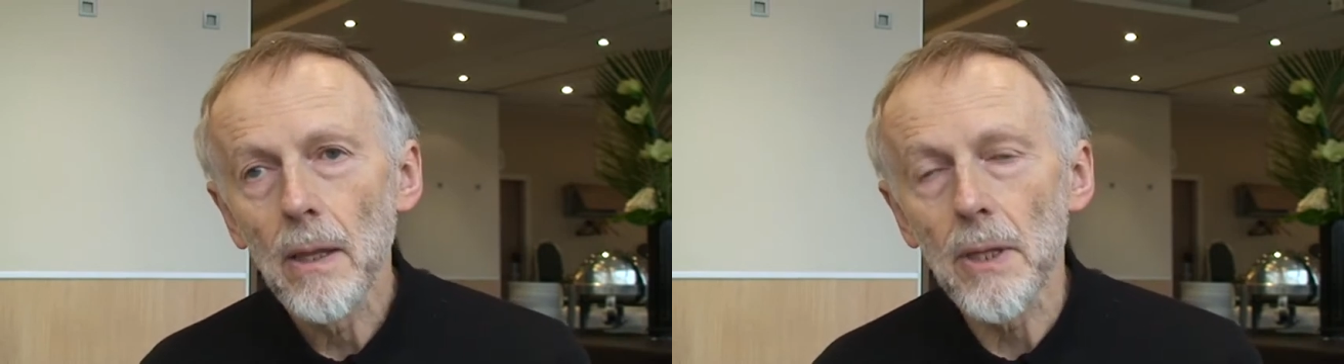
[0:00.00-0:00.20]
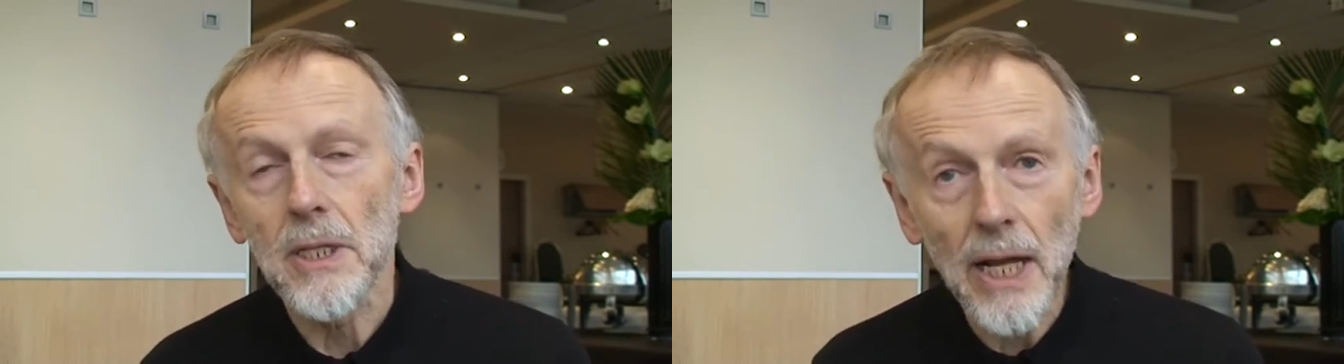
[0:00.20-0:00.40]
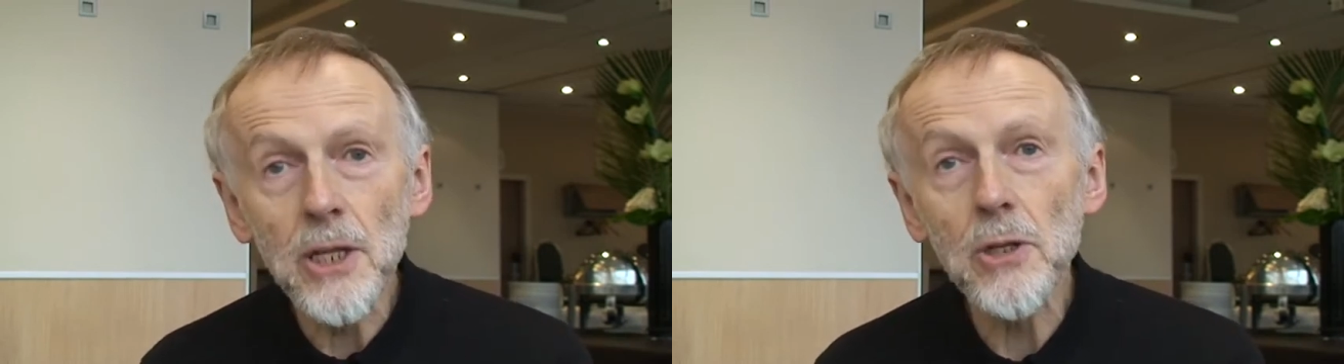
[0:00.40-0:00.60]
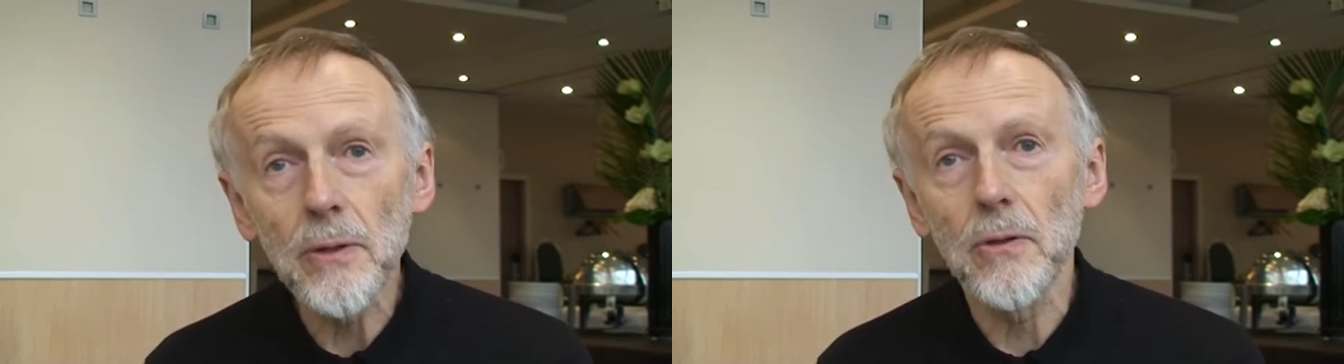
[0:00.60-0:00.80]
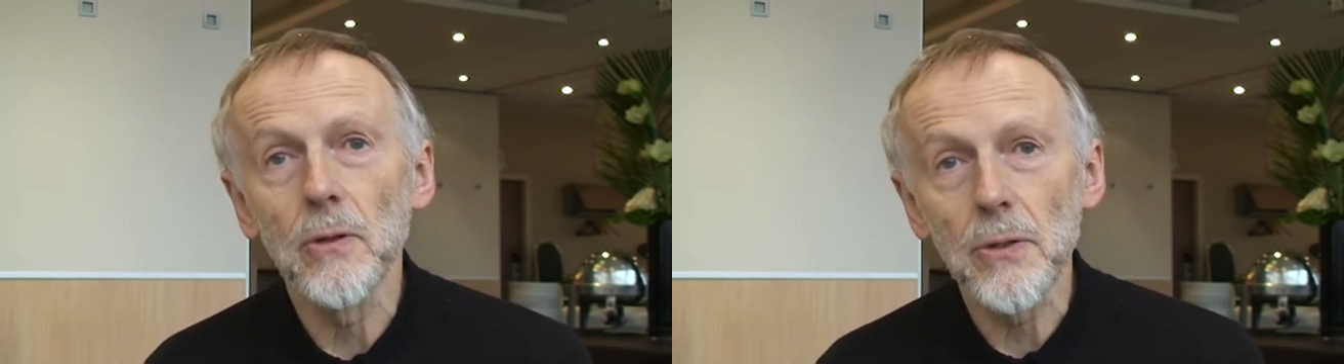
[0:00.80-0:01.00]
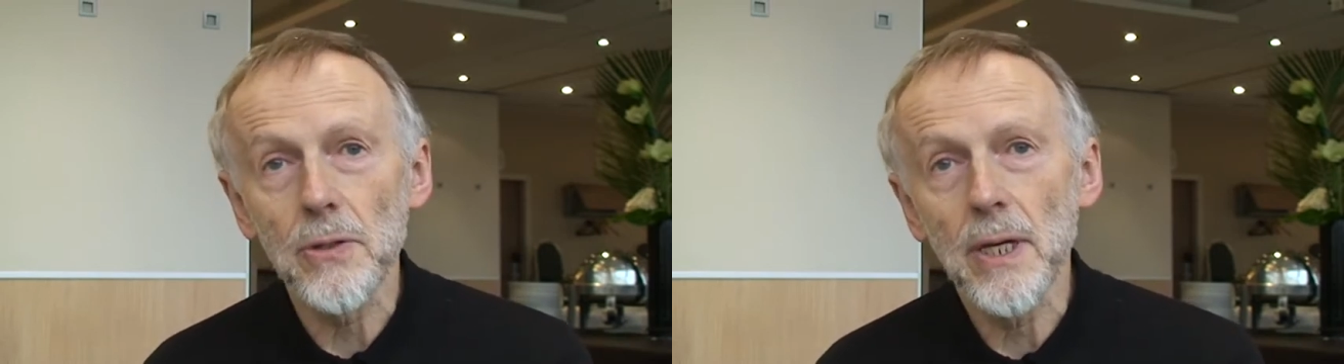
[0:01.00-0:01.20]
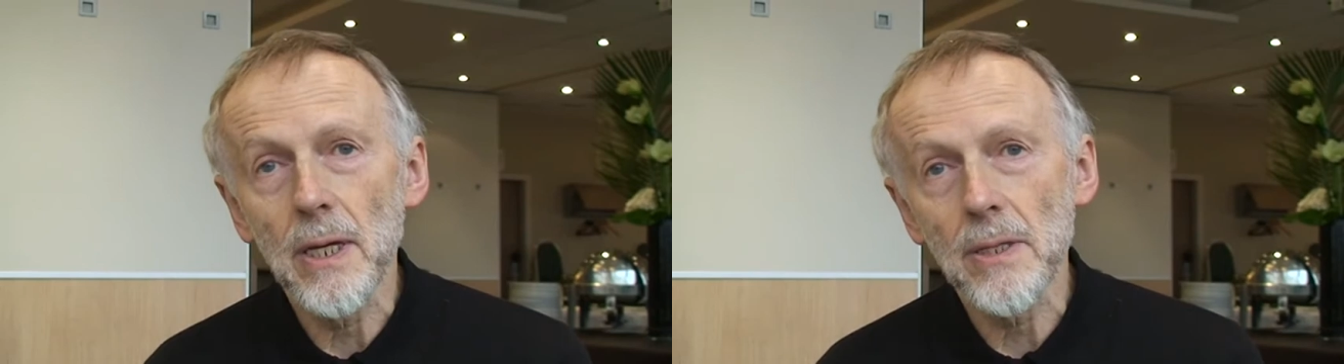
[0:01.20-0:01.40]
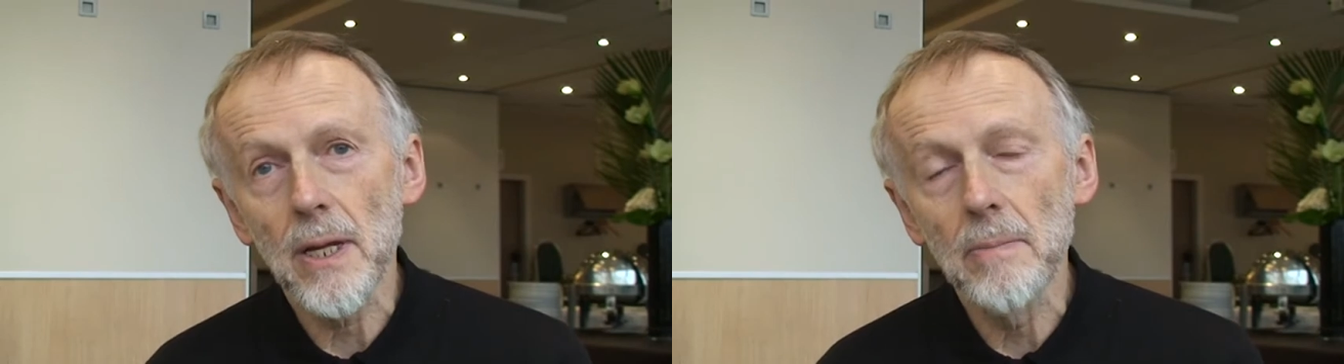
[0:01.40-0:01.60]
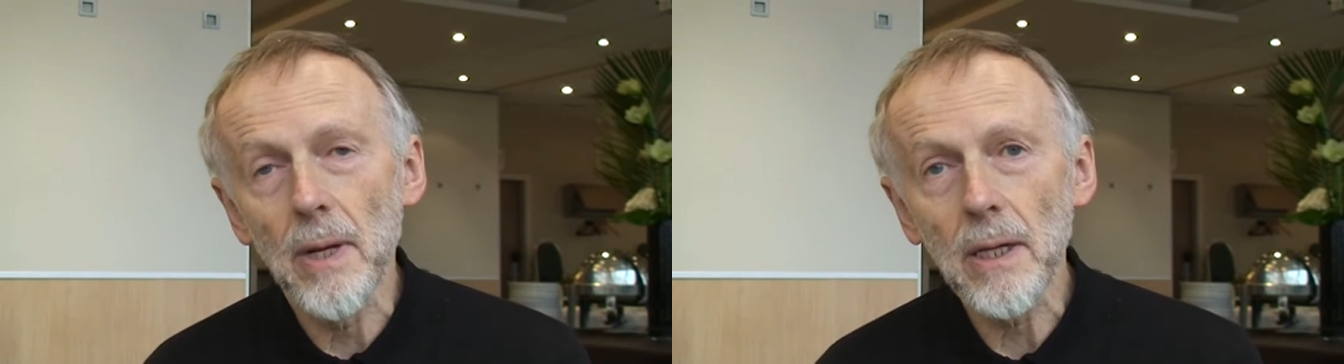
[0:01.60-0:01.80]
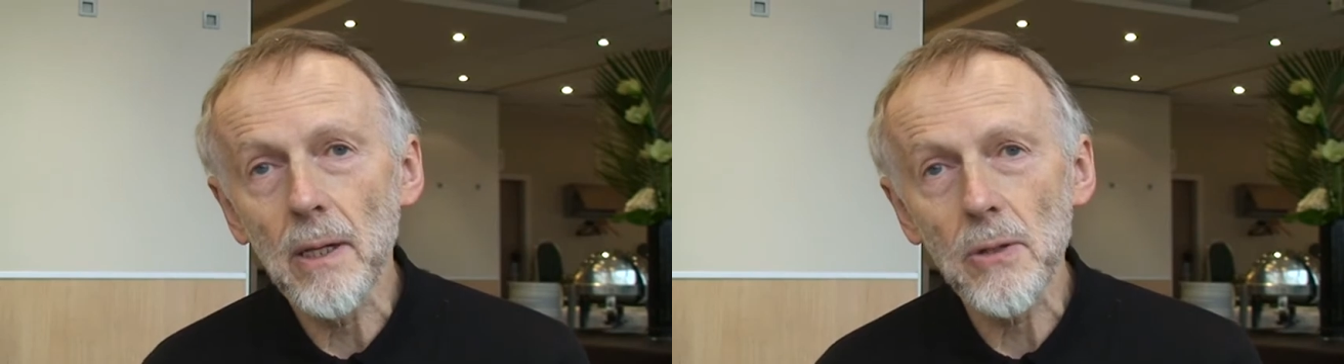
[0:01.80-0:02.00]
The danger, of course, is that the
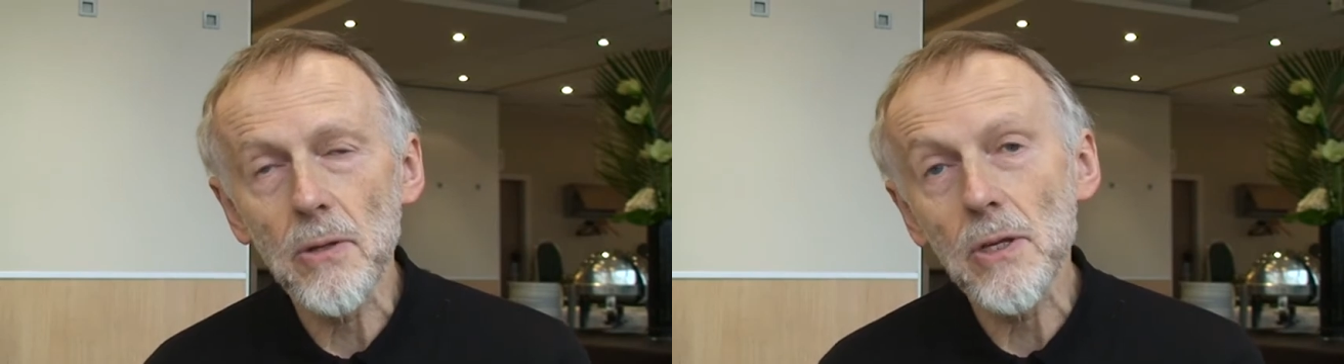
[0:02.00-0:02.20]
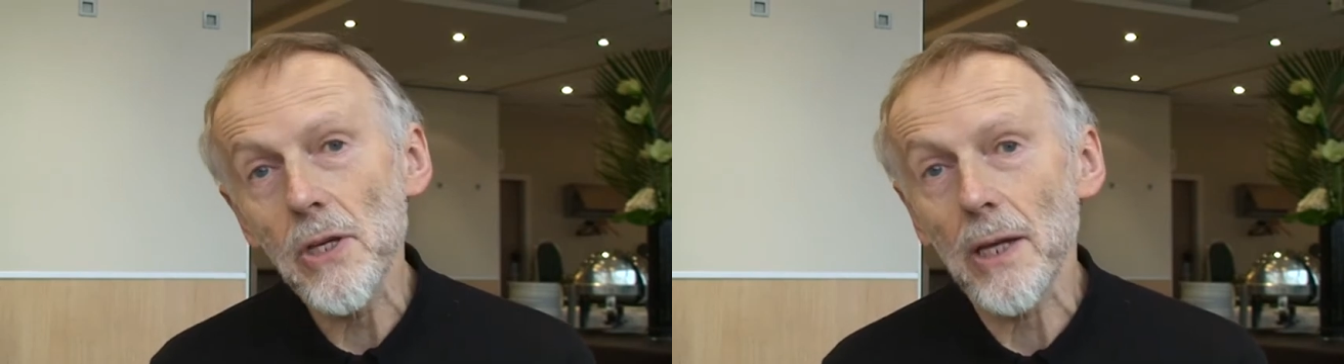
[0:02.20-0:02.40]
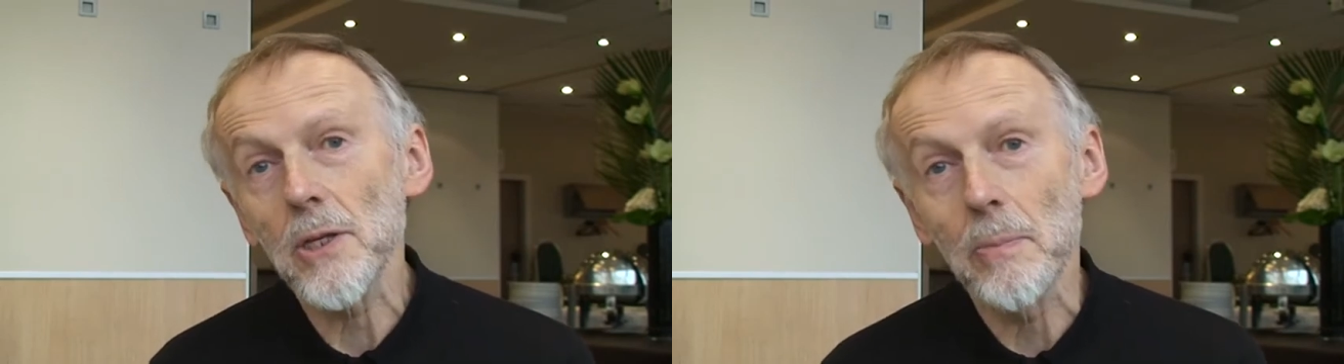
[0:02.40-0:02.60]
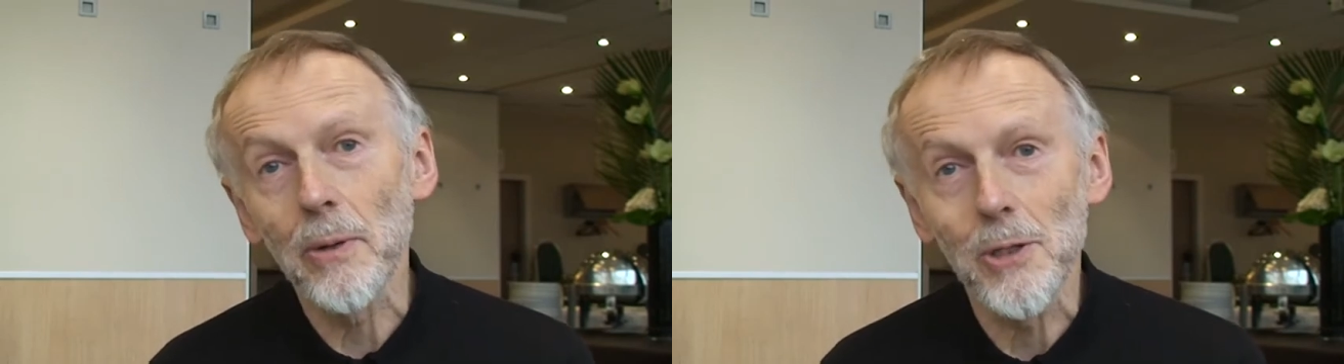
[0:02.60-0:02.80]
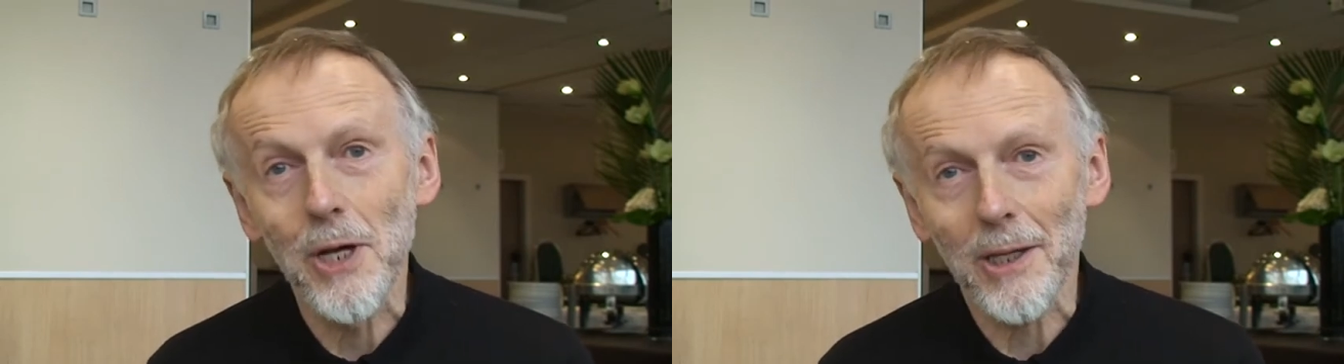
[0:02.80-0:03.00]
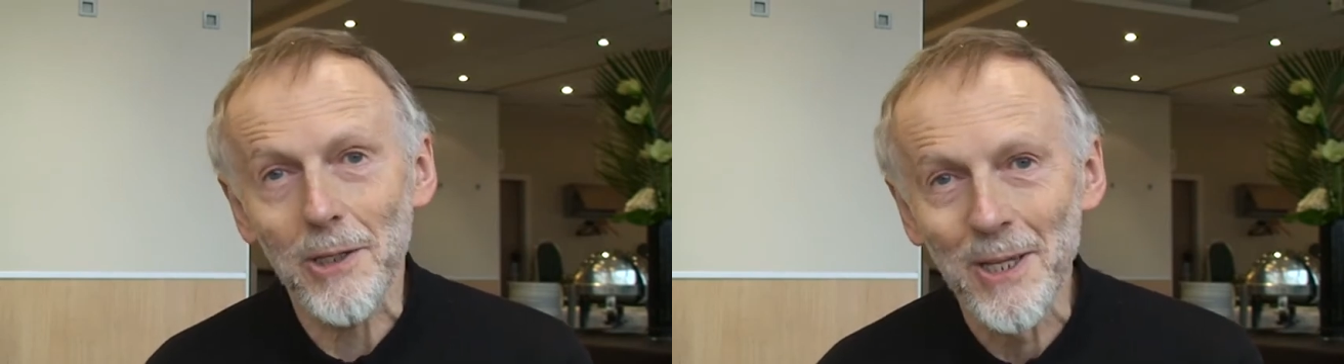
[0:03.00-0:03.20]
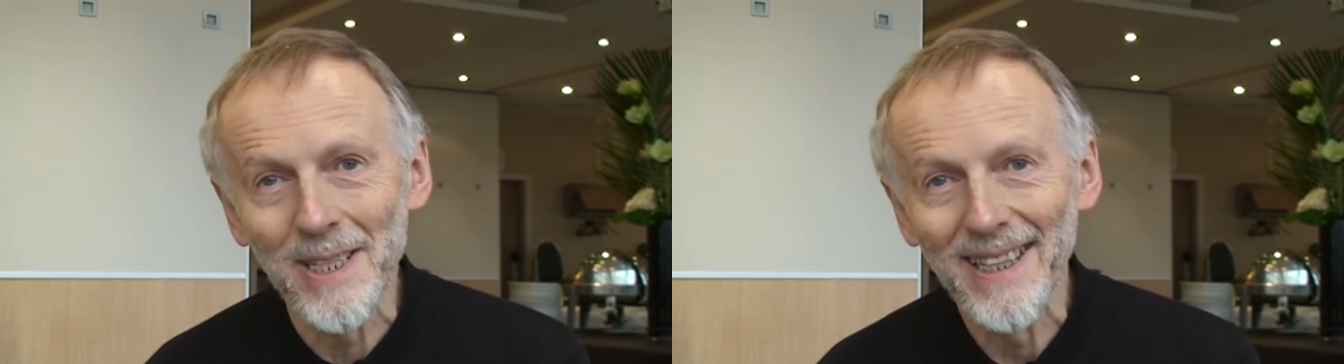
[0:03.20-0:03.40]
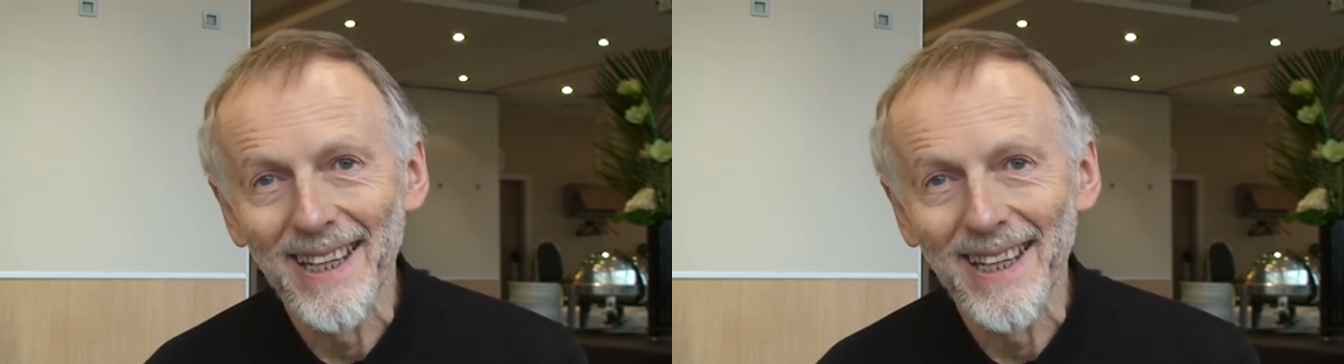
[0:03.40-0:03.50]
money goes to the sexy projects.